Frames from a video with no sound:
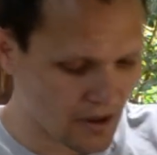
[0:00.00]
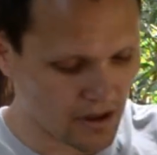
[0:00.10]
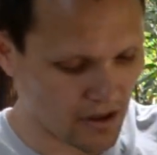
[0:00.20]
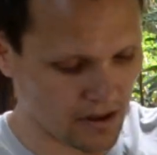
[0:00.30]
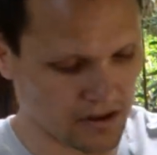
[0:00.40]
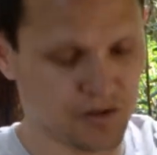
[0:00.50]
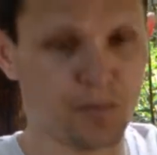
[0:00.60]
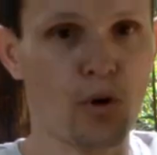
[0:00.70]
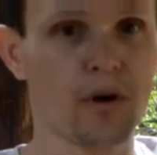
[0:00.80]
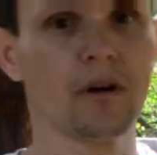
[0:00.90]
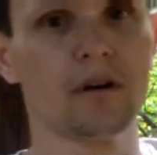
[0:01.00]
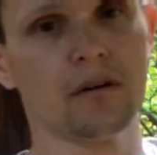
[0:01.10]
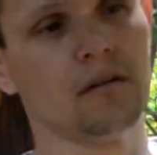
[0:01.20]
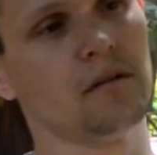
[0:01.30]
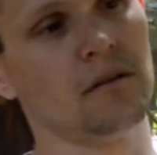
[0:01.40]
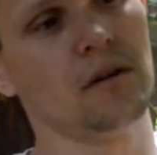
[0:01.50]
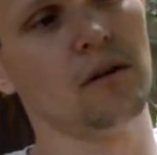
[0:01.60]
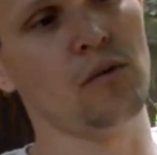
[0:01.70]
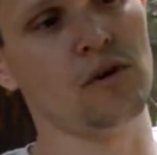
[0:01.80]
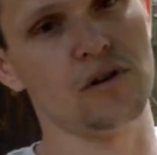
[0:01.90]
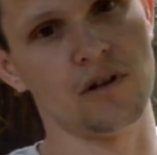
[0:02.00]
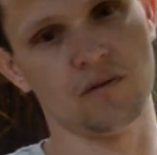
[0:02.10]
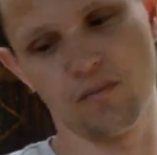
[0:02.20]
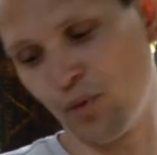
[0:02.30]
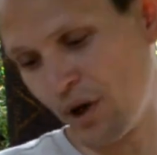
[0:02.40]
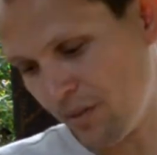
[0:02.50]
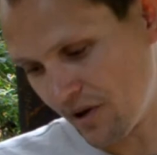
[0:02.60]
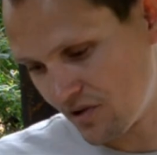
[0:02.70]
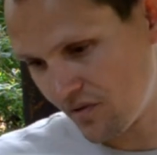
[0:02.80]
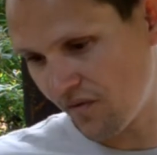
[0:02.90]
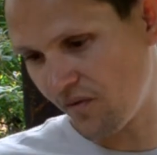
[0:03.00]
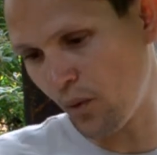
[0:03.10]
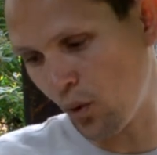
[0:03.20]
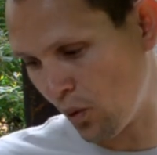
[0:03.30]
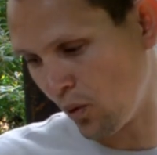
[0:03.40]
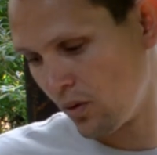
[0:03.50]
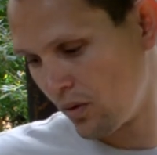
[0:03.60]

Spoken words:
Spork, which is pretty much for